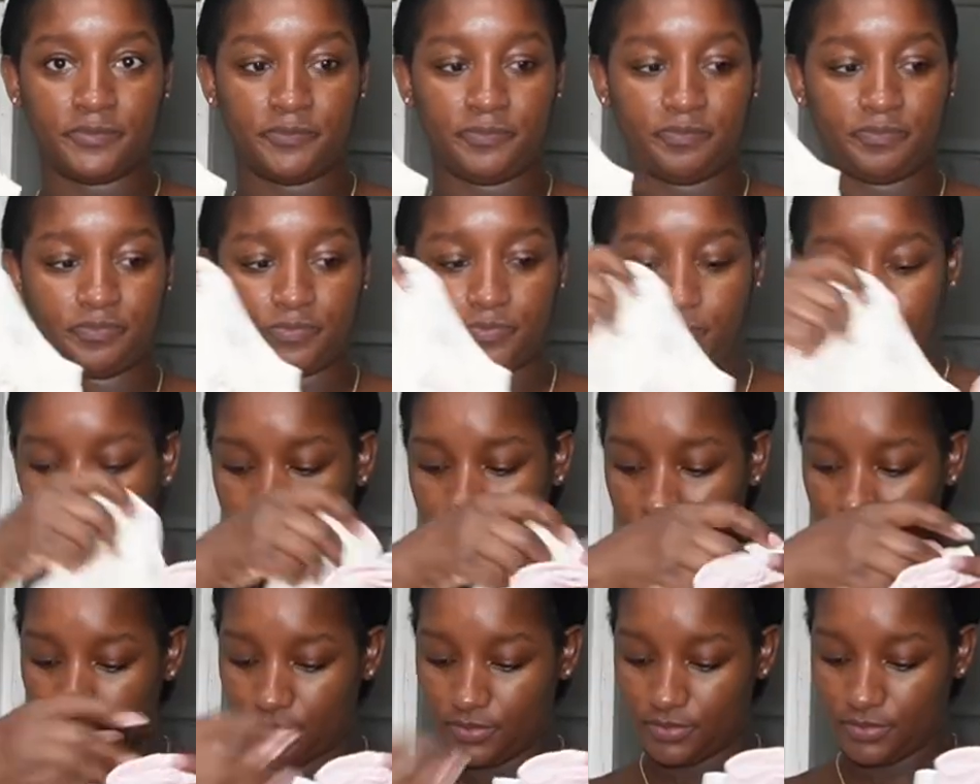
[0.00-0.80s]

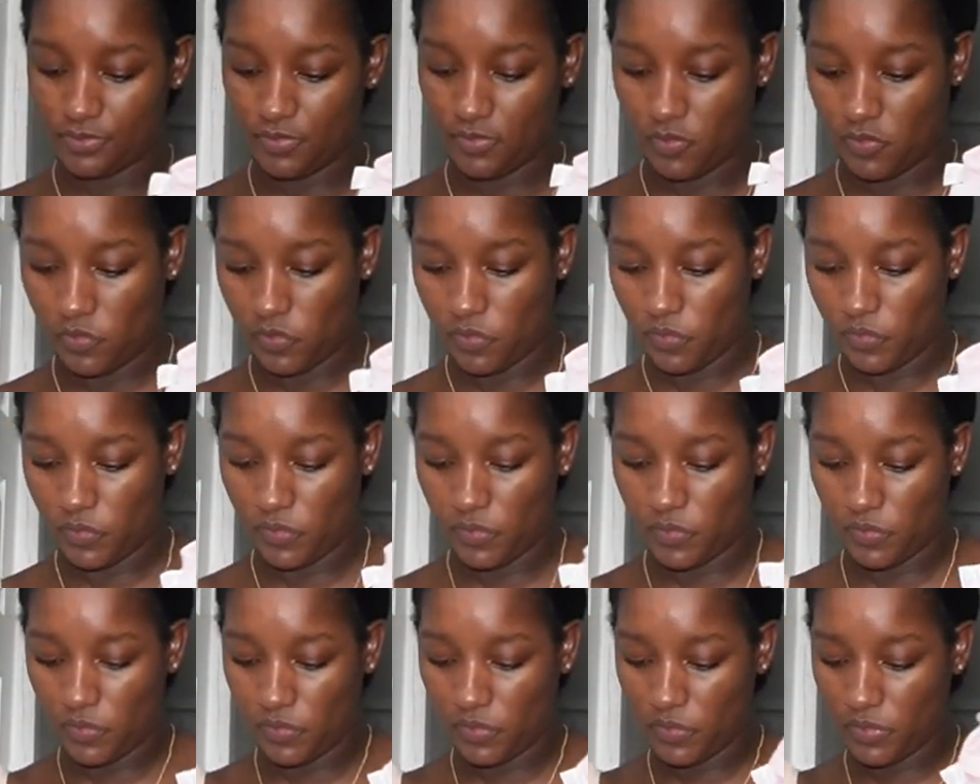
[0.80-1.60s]

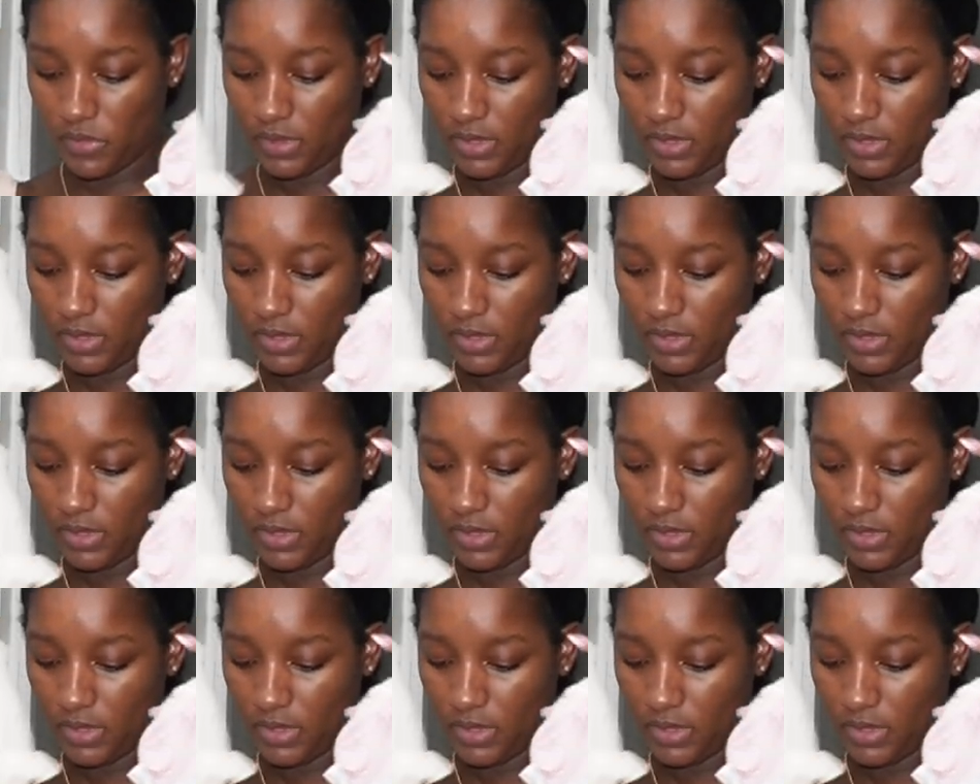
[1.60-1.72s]
(silence)